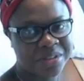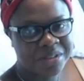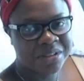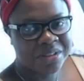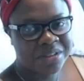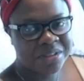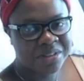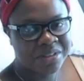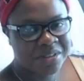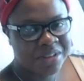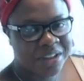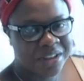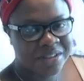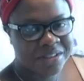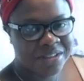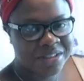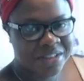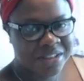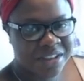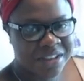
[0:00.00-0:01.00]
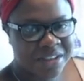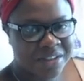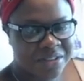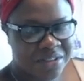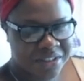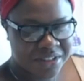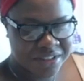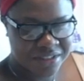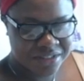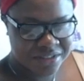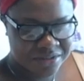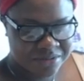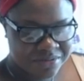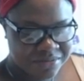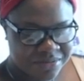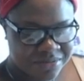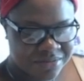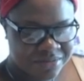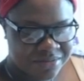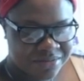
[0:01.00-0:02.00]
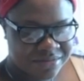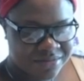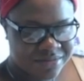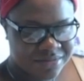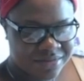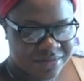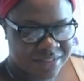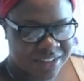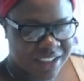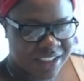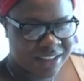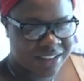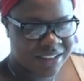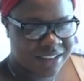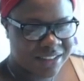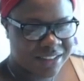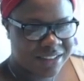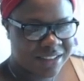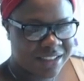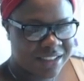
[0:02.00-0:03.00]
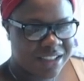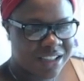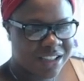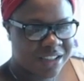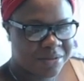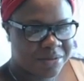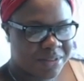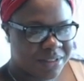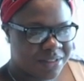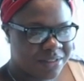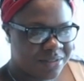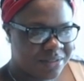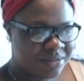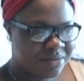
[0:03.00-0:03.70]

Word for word: 22 hours of labor. Yes. That didn't see coming.